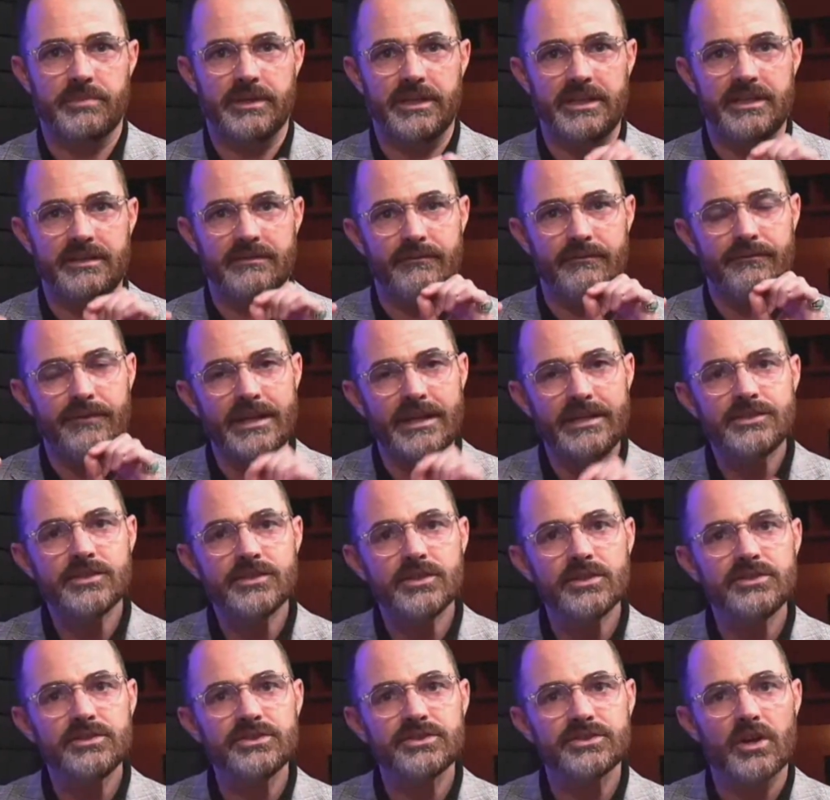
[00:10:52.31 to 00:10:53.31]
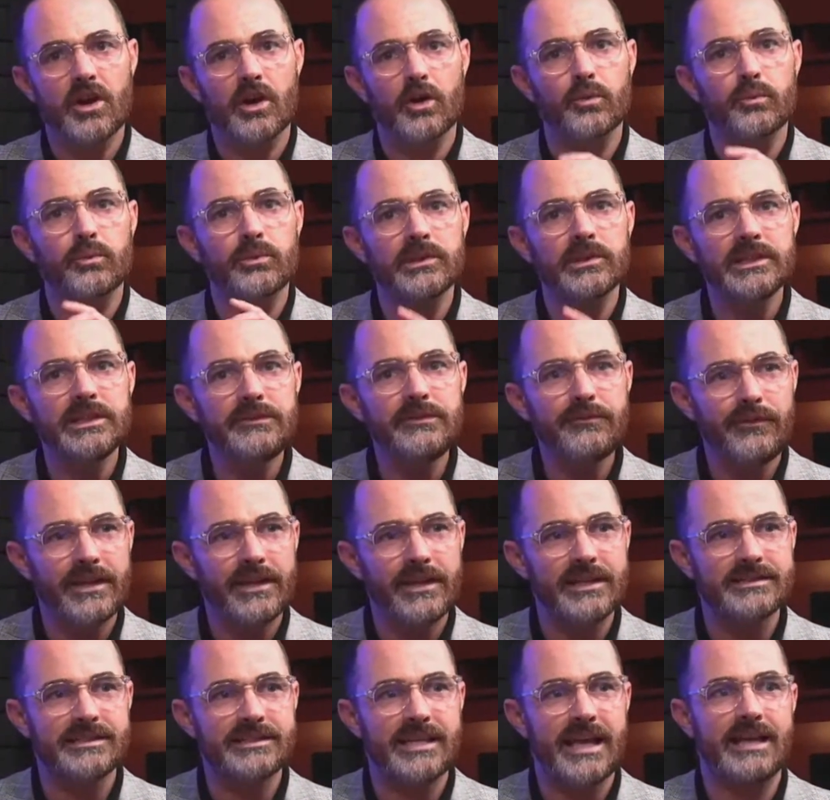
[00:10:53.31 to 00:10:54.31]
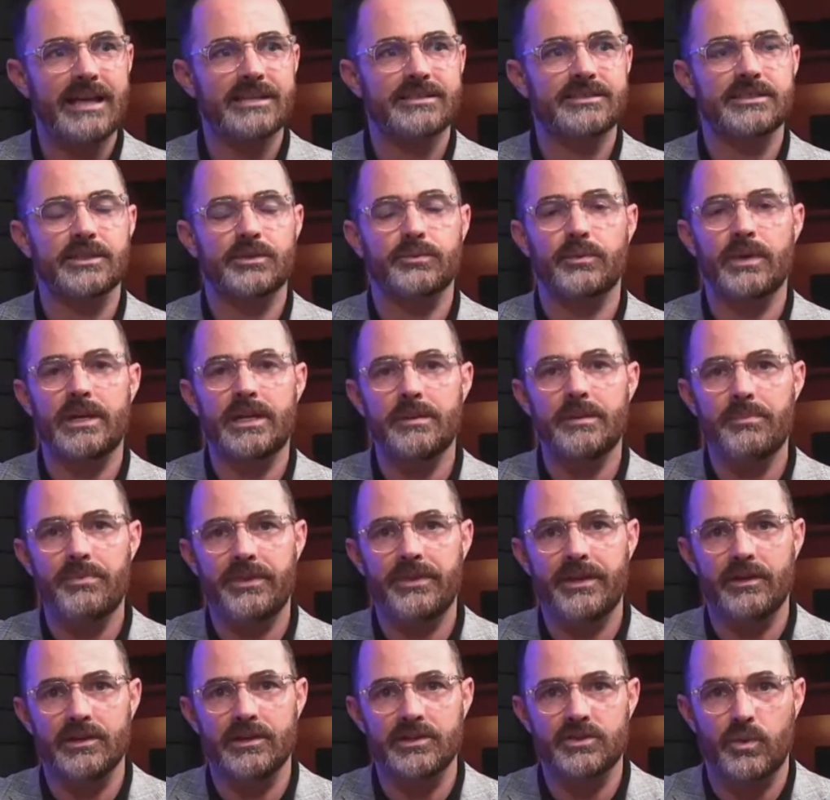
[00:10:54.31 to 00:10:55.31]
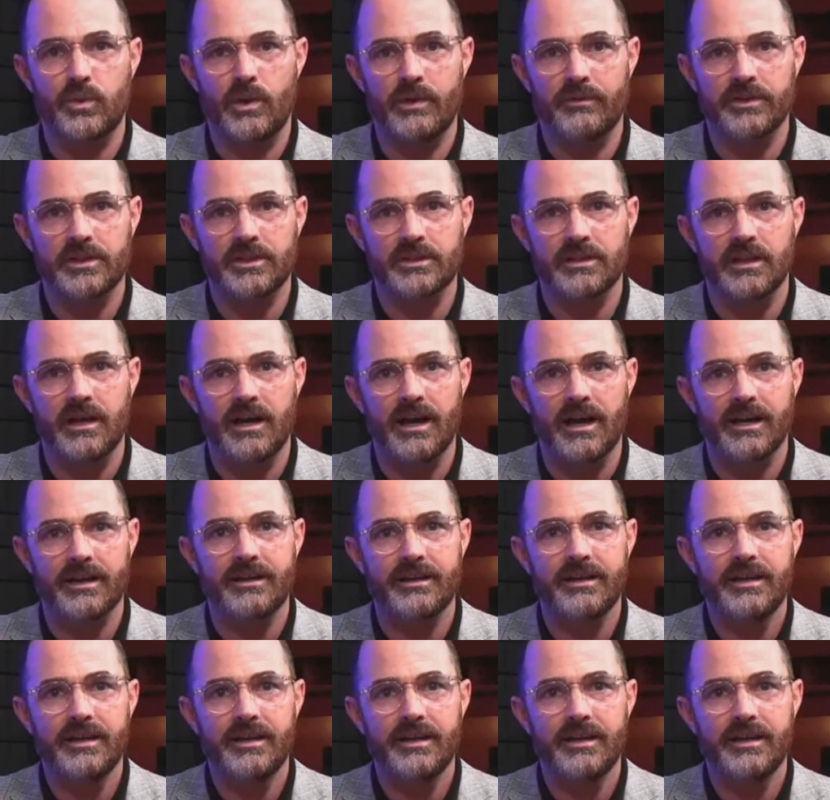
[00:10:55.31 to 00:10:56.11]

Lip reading: but inventors are really fantastic right up there at 12 o'clock.